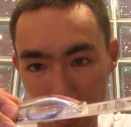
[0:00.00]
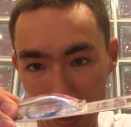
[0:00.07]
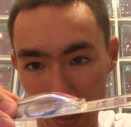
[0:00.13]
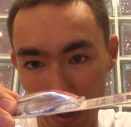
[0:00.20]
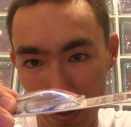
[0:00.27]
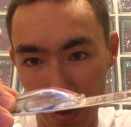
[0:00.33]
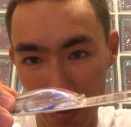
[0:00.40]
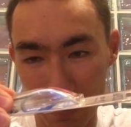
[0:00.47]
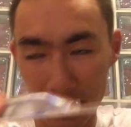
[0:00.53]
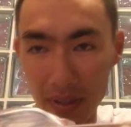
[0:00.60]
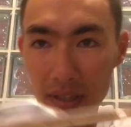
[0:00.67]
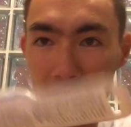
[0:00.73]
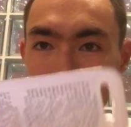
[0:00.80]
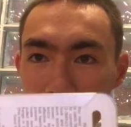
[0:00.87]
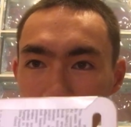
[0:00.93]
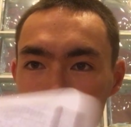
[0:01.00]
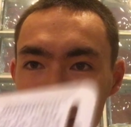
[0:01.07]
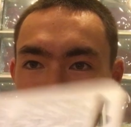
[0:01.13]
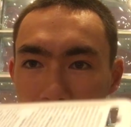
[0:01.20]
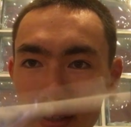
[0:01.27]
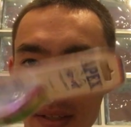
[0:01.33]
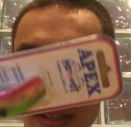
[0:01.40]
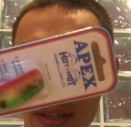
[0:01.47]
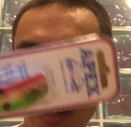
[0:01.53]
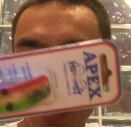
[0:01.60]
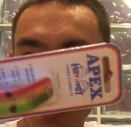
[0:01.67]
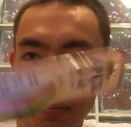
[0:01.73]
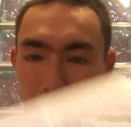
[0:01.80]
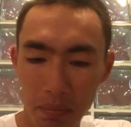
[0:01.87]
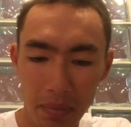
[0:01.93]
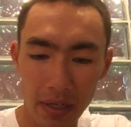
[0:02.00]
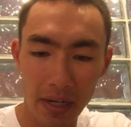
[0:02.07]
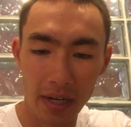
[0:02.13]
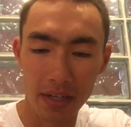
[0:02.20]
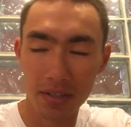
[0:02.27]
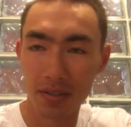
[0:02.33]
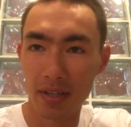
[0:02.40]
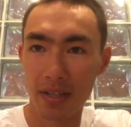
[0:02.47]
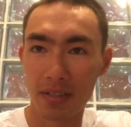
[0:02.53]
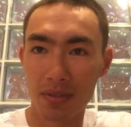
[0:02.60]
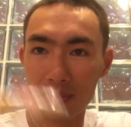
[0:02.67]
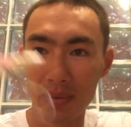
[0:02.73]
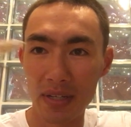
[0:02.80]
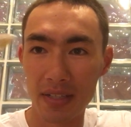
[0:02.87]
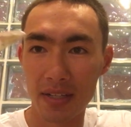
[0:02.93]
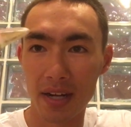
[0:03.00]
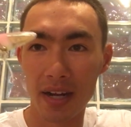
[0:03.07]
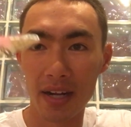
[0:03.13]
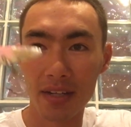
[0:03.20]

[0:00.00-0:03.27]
how heavy the line is on here, but I do like to retie